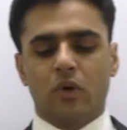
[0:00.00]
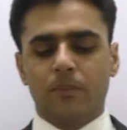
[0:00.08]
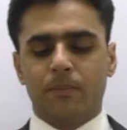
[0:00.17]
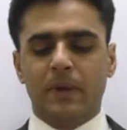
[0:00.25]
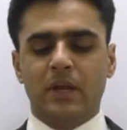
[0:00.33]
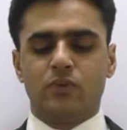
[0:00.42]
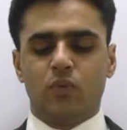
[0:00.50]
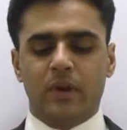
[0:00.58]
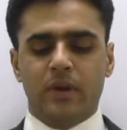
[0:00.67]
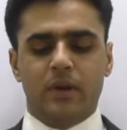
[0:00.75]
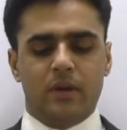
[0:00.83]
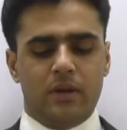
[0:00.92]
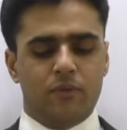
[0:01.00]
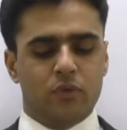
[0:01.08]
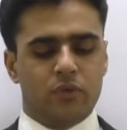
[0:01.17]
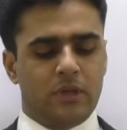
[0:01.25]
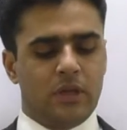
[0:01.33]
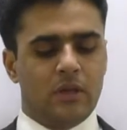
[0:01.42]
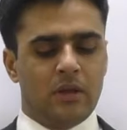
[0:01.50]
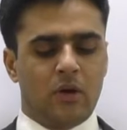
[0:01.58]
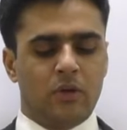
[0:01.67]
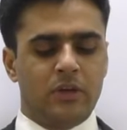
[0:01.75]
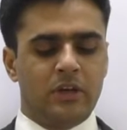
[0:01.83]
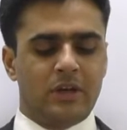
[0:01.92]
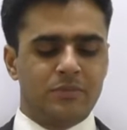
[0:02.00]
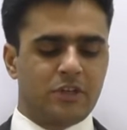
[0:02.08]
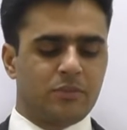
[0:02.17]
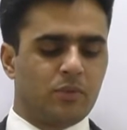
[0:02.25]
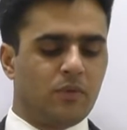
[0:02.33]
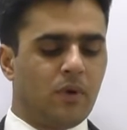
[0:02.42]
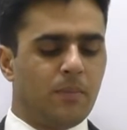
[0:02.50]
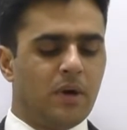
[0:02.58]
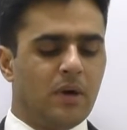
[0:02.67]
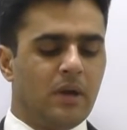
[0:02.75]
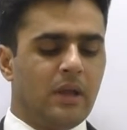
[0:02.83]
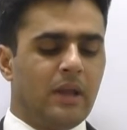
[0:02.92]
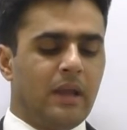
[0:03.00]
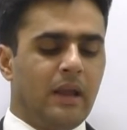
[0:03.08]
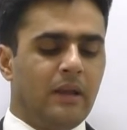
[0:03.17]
On page 1, if you see on the income tax pro forma,